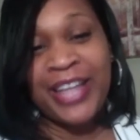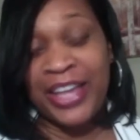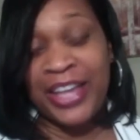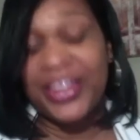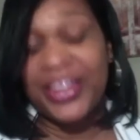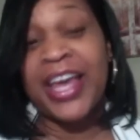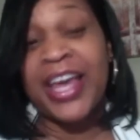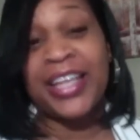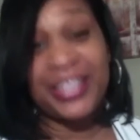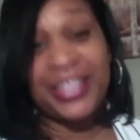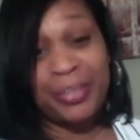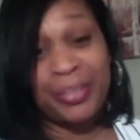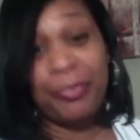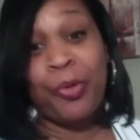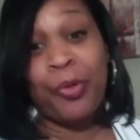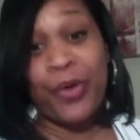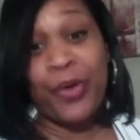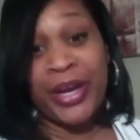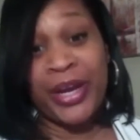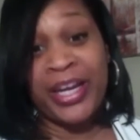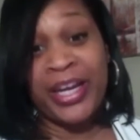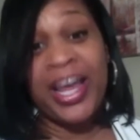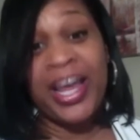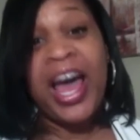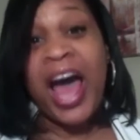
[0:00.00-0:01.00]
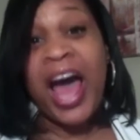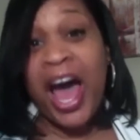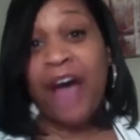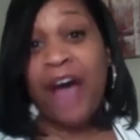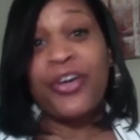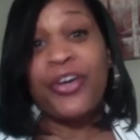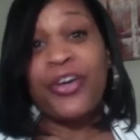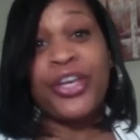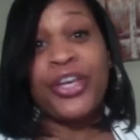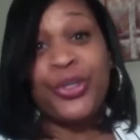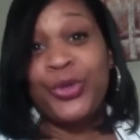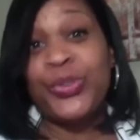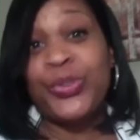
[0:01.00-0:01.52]
And that's the point. How
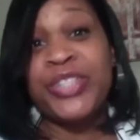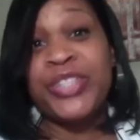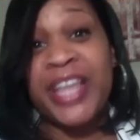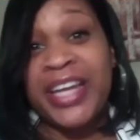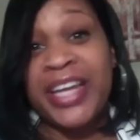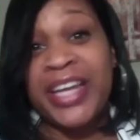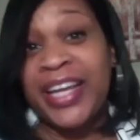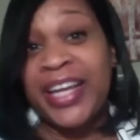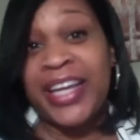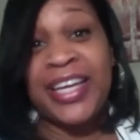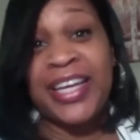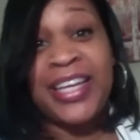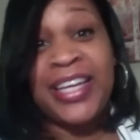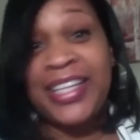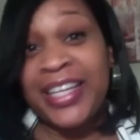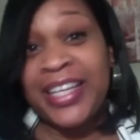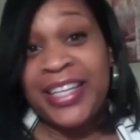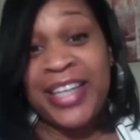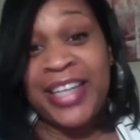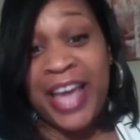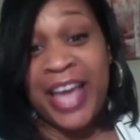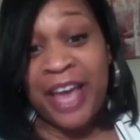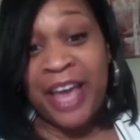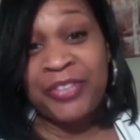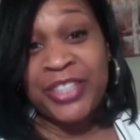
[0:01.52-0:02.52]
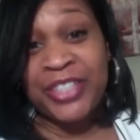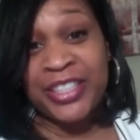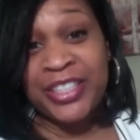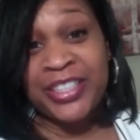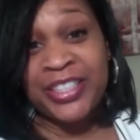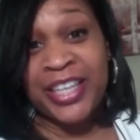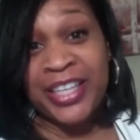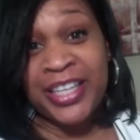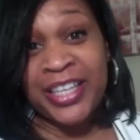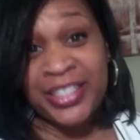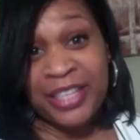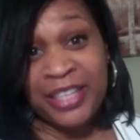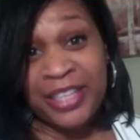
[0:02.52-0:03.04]
can you say that he didn't have
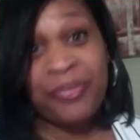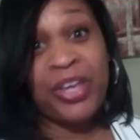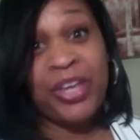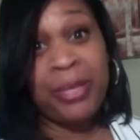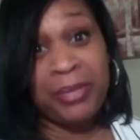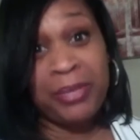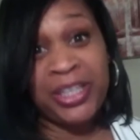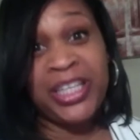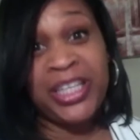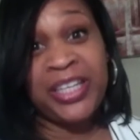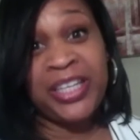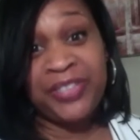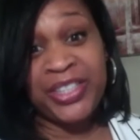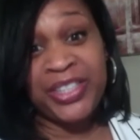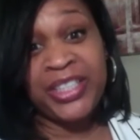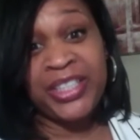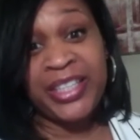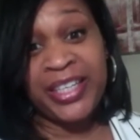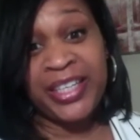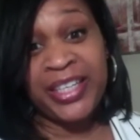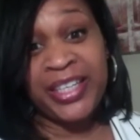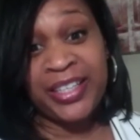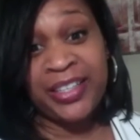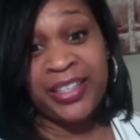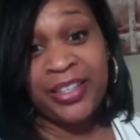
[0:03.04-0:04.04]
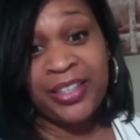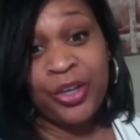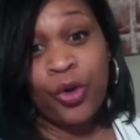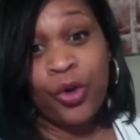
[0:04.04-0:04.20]
success if he believes he did?